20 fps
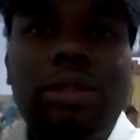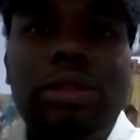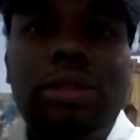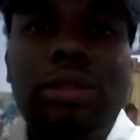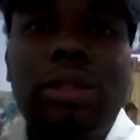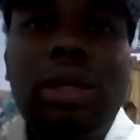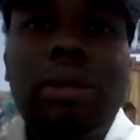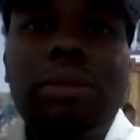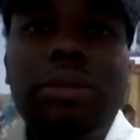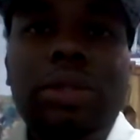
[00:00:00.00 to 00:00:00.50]

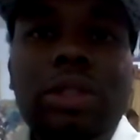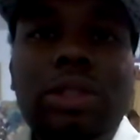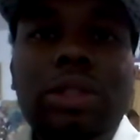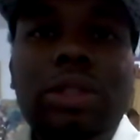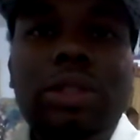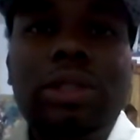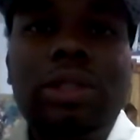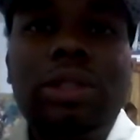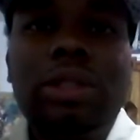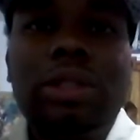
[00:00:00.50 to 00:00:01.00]
jumped to
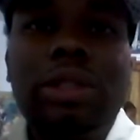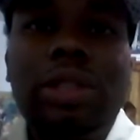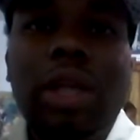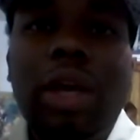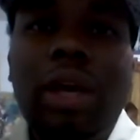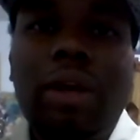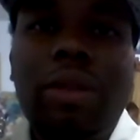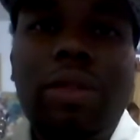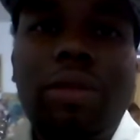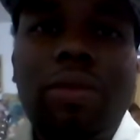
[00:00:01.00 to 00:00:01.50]
his
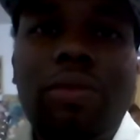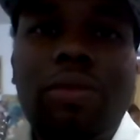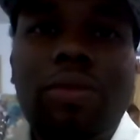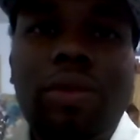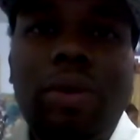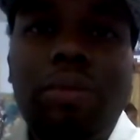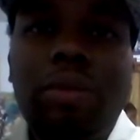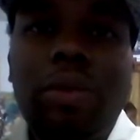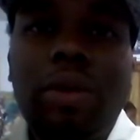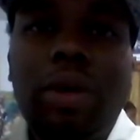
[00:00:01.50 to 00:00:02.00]
death
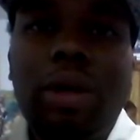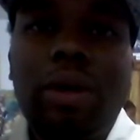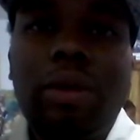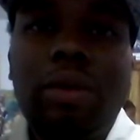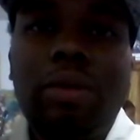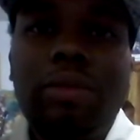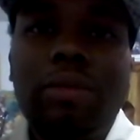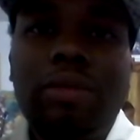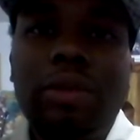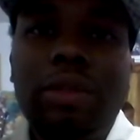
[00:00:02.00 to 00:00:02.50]
from the
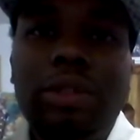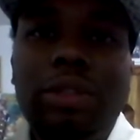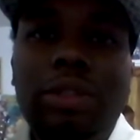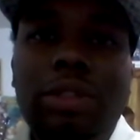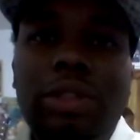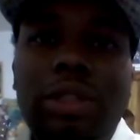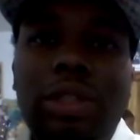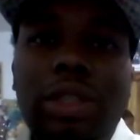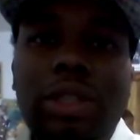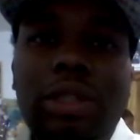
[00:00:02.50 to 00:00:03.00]

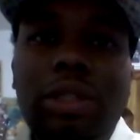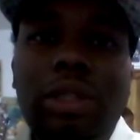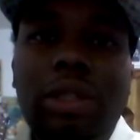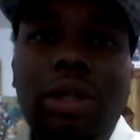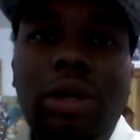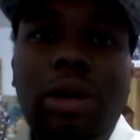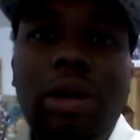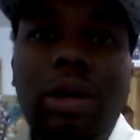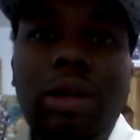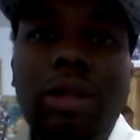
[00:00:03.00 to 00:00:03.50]

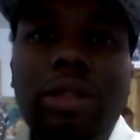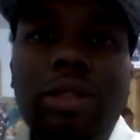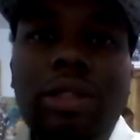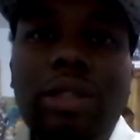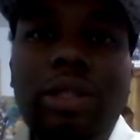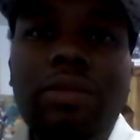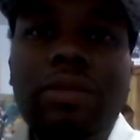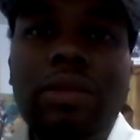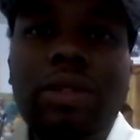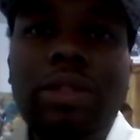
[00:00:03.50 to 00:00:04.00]

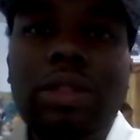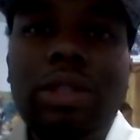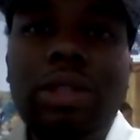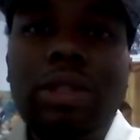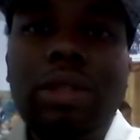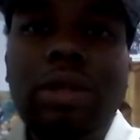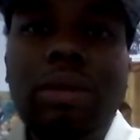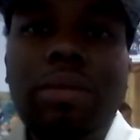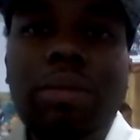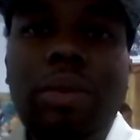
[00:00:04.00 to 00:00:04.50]
Arlington,
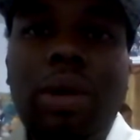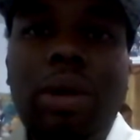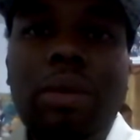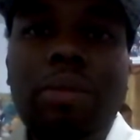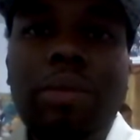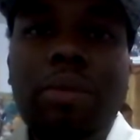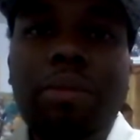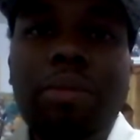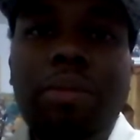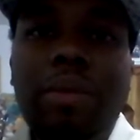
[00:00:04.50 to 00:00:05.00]
Virginia
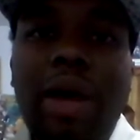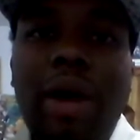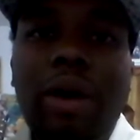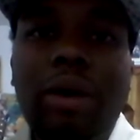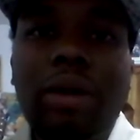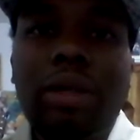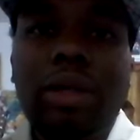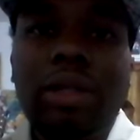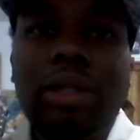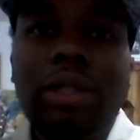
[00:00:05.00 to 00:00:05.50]
apartment
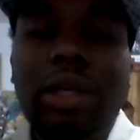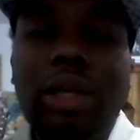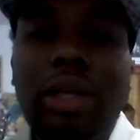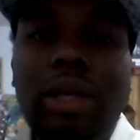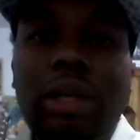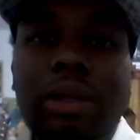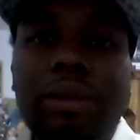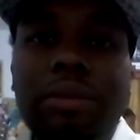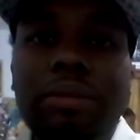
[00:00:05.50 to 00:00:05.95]
balcony.